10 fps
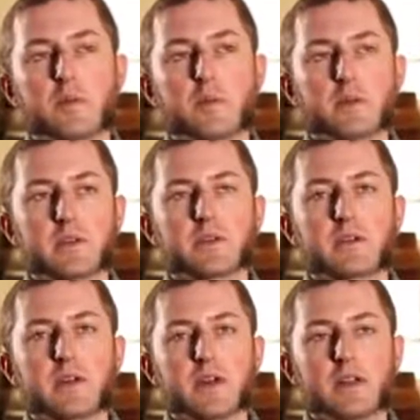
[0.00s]
My
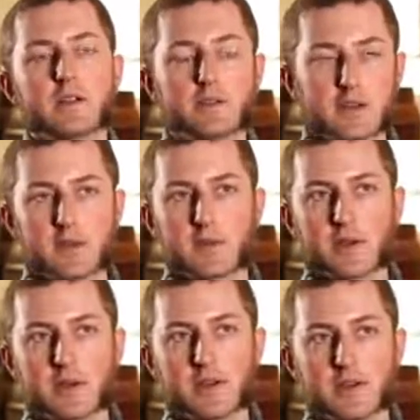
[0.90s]
personal preference is for
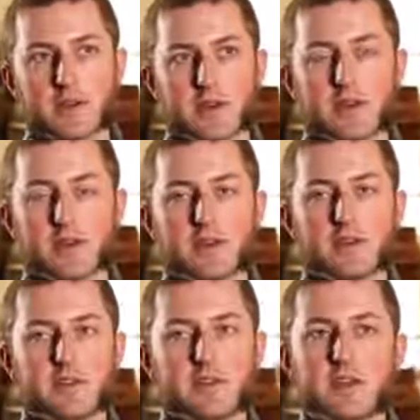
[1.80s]
low alcohol beer,
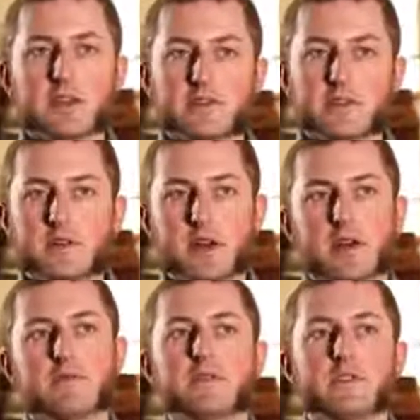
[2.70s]
because I like
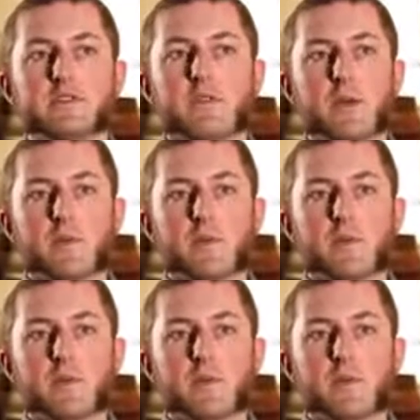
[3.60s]
drinking beer,